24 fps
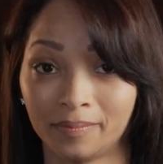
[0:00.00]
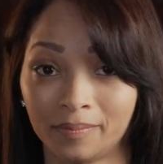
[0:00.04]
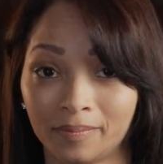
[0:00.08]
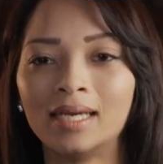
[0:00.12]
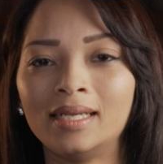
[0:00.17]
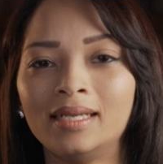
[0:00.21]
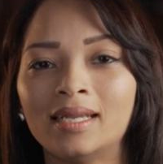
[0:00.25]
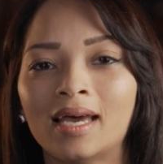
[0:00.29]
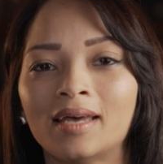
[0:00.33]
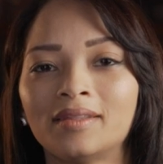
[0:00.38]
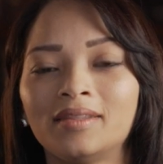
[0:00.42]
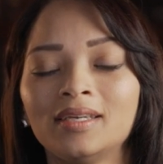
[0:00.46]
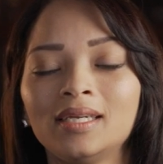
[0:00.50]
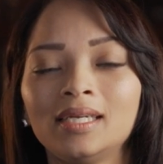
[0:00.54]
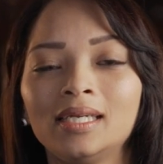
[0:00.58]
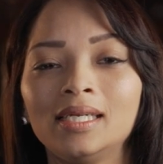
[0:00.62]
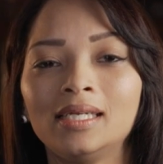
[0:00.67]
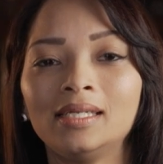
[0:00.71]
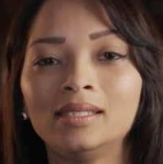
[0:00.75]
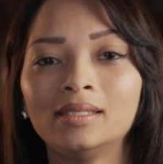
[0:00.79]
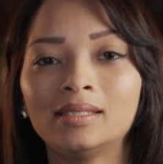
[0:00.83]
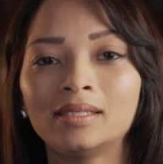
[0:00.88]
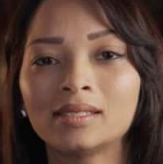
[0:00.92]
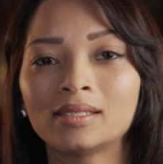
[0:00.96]
Another
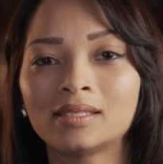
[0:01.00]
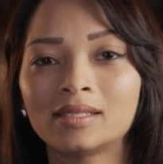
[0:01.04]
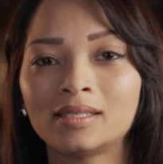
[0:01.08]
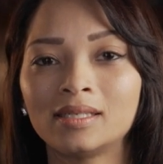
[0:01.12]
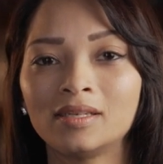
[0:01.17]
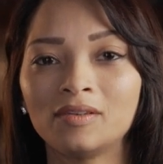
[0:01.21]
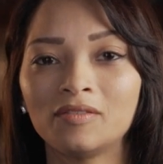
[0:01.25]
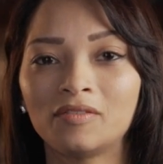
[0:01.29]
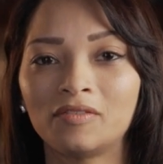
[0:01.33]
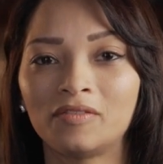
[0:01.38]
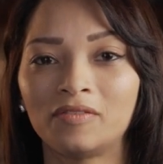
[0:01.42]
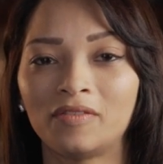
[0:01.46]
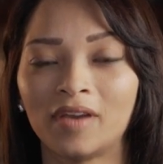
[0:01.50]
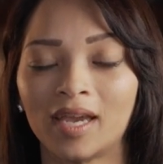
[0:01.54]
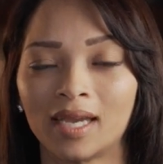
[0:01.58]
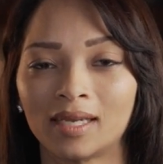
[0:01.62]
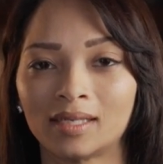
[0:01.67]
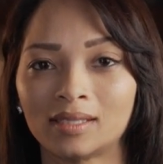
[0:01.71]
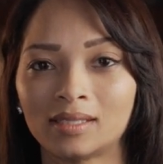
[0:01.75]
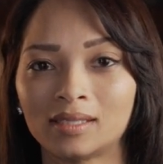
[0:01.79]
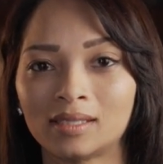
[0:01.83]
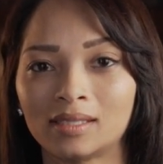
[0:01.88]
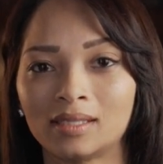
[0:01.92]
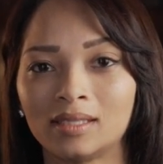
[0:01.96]
interesting
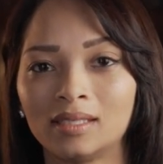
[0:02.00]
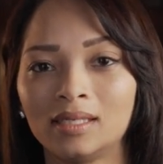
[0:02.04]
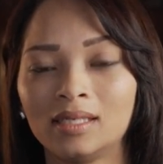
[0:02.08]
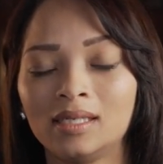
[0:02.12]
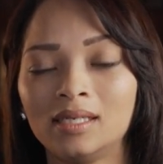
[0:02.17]
fact